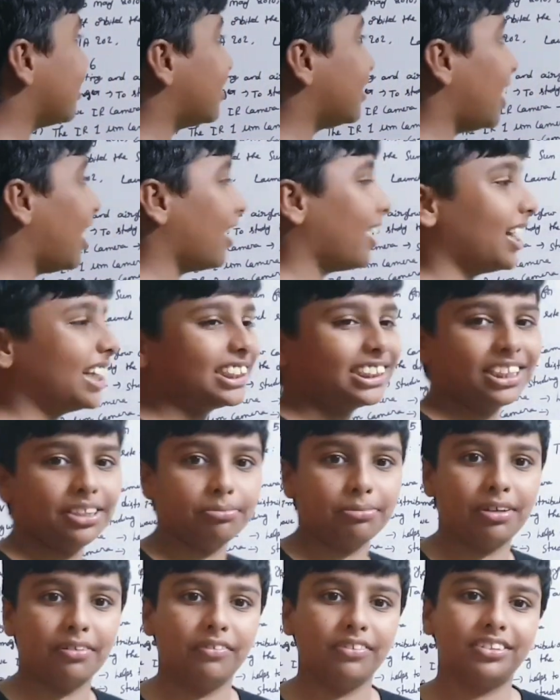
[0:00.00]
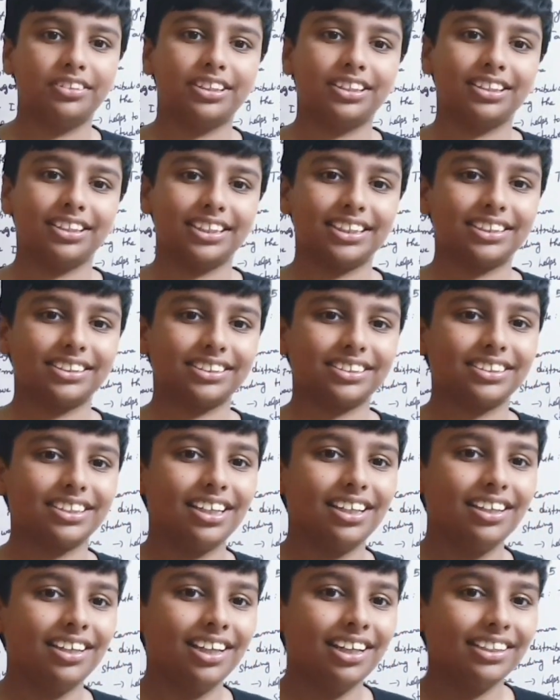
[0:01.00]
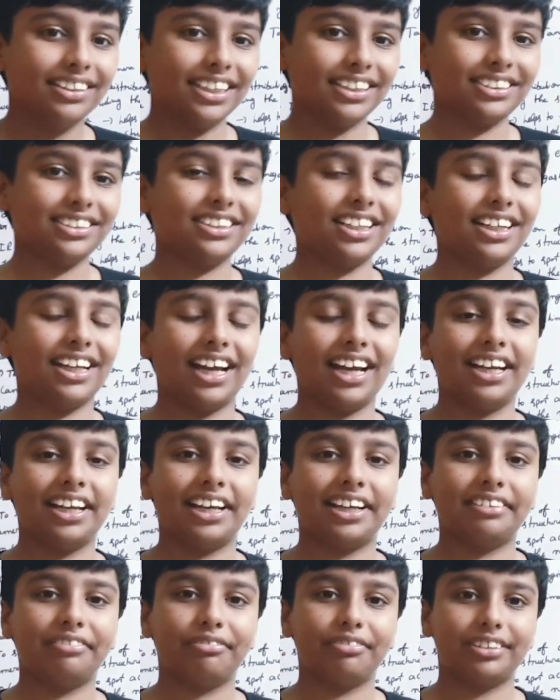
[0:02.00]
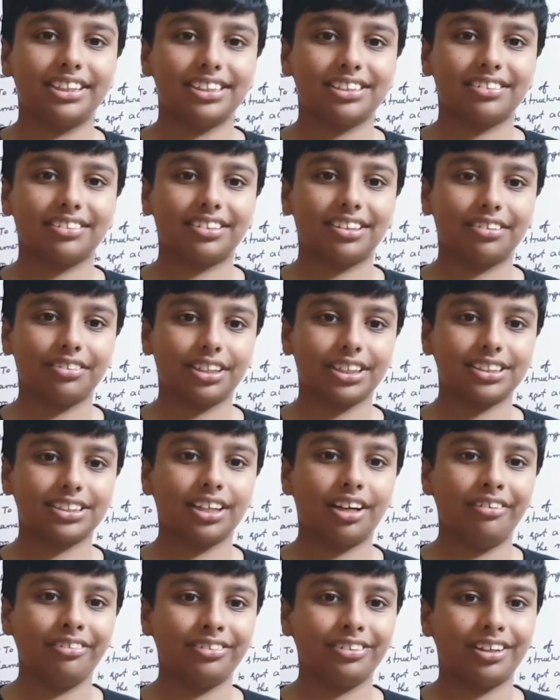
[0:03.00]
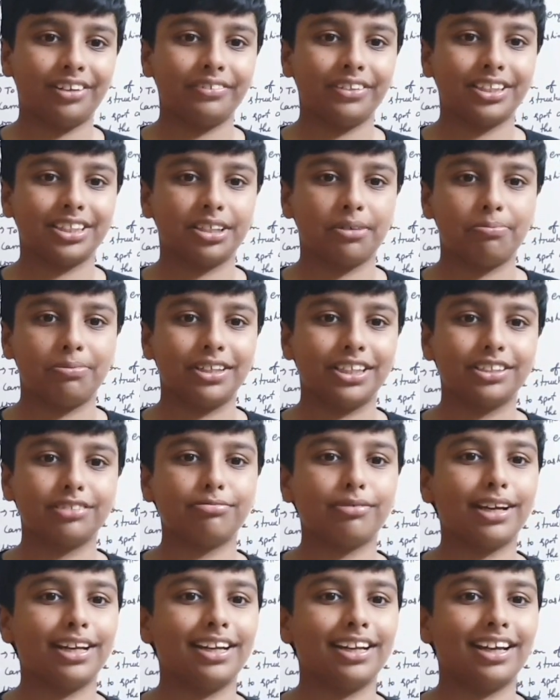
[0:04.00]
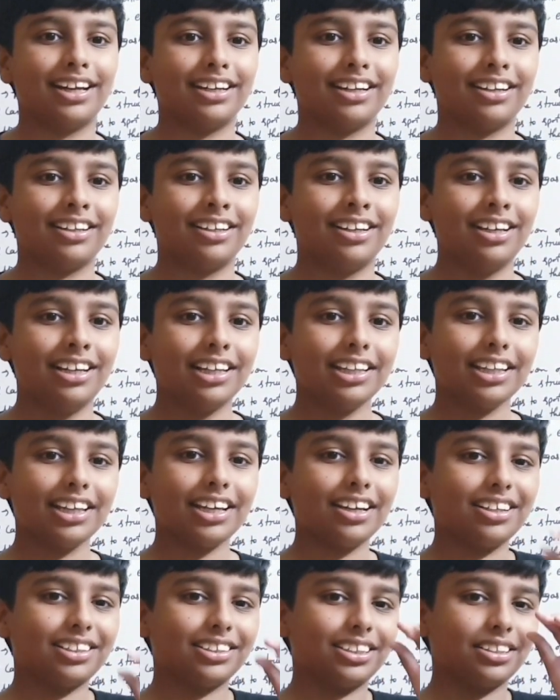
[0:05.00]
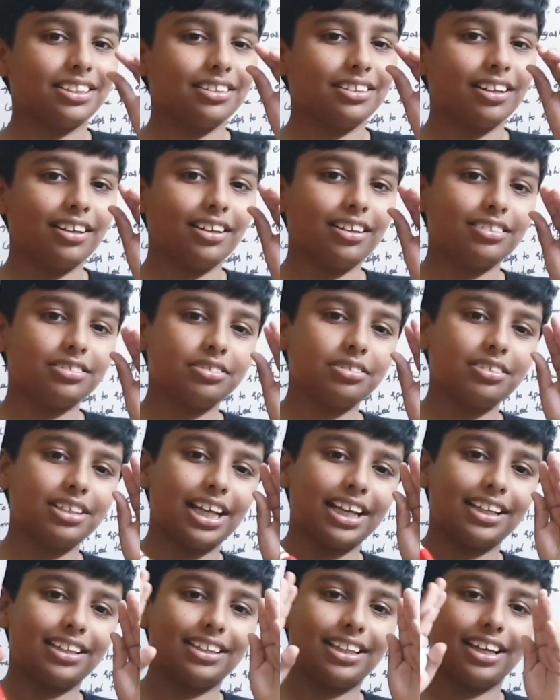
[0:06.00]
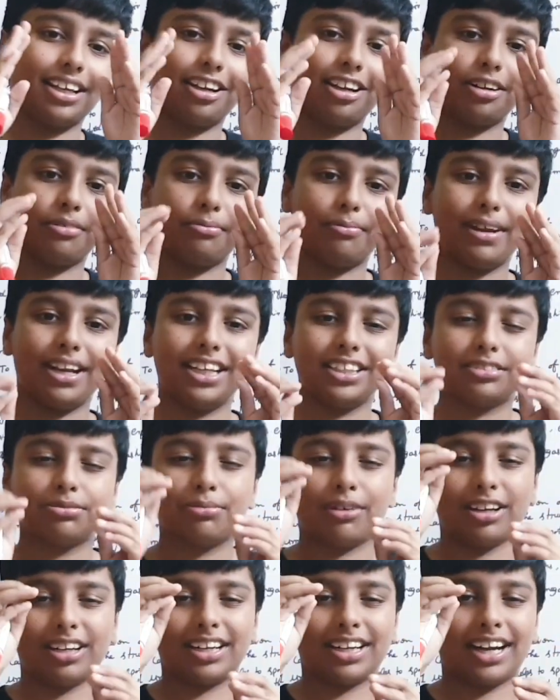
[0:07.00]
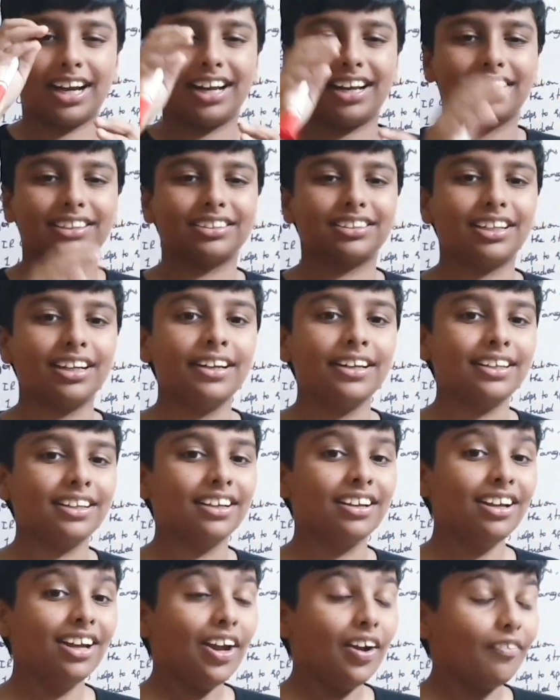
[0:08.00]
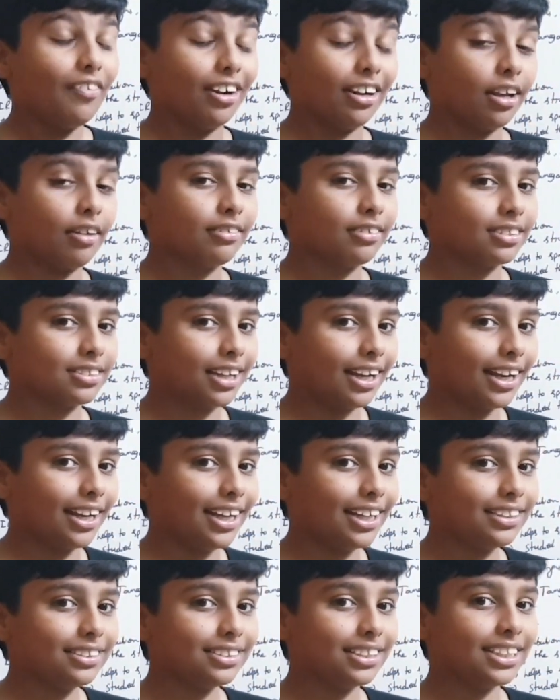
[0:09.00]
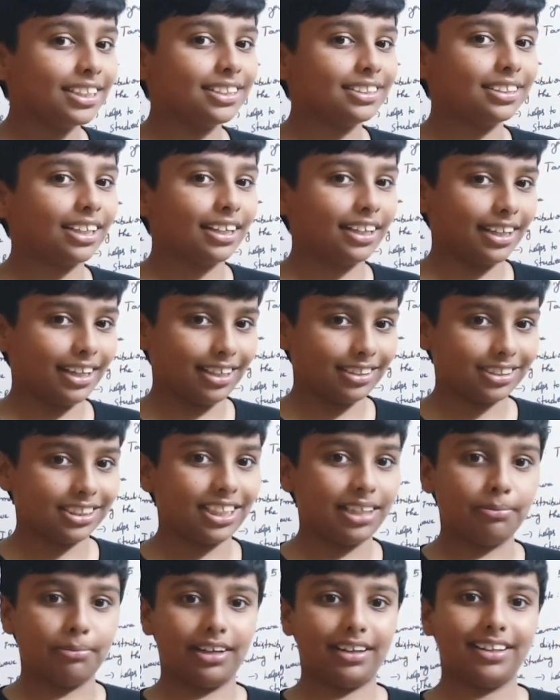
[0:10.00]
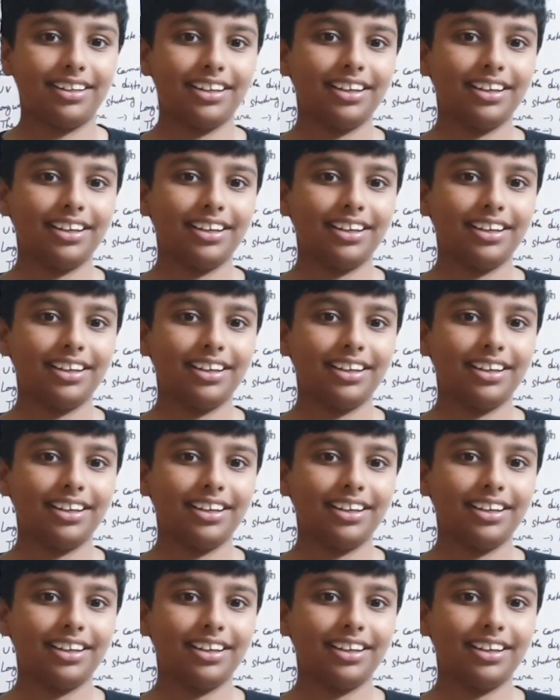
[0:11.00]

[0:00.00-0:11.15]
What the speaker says: Tangashima, which is just an island which is to the south of the Japanese mainland. There are many smaller islands, right? One of those islands is Tanegashima.